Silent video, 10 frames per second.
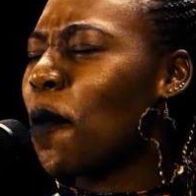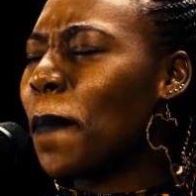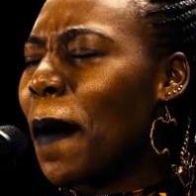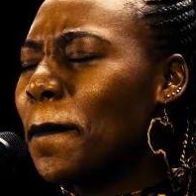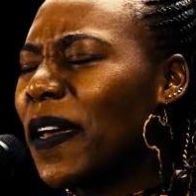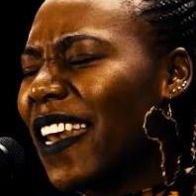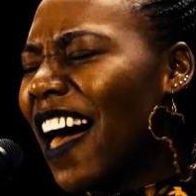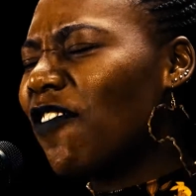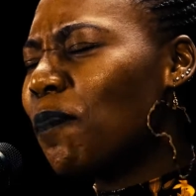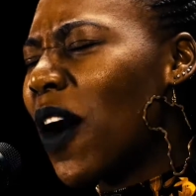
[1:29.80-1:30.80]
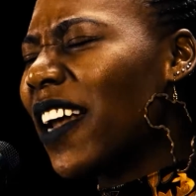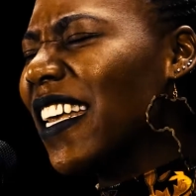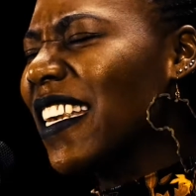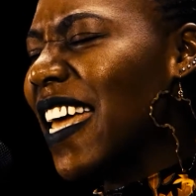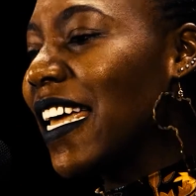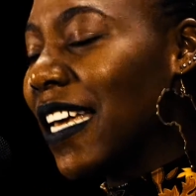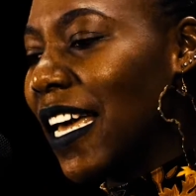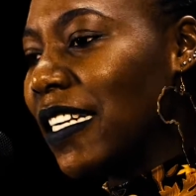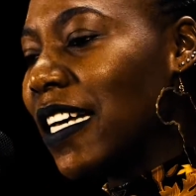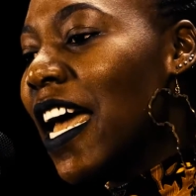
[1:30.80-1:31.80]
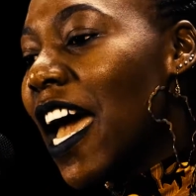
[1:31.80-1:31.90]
your bumpy love body naked